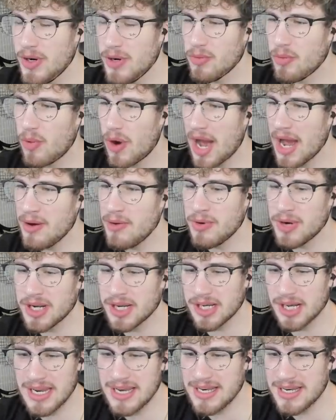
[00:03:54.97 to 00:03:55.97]
Wait, why would
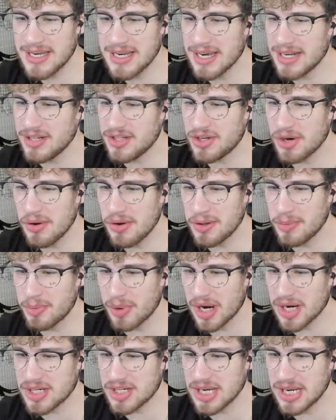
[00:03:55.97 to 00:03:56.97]
Indian
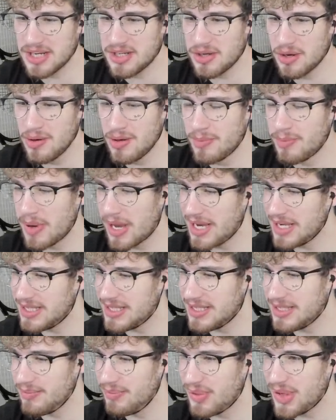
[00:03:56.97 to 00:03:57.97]
toothbrush and
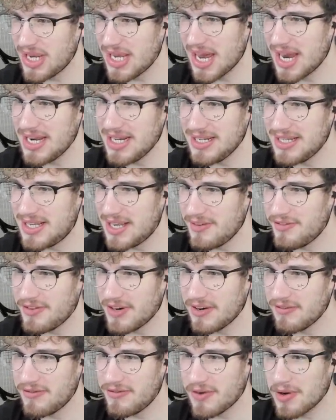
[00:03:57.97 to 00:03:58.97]
toothpaste be any
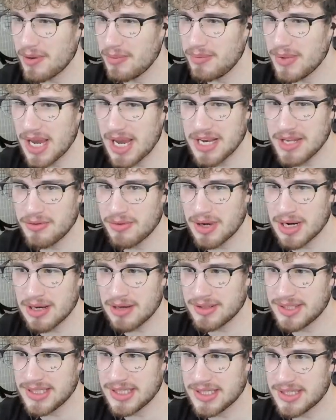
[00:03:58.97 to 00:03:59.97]
different from anyone
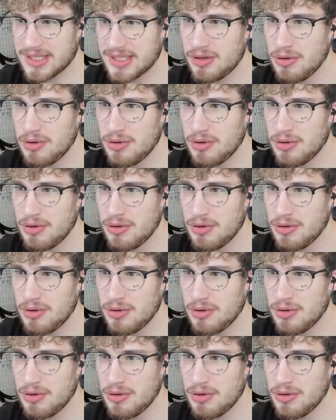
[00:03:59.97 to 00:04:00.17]
else's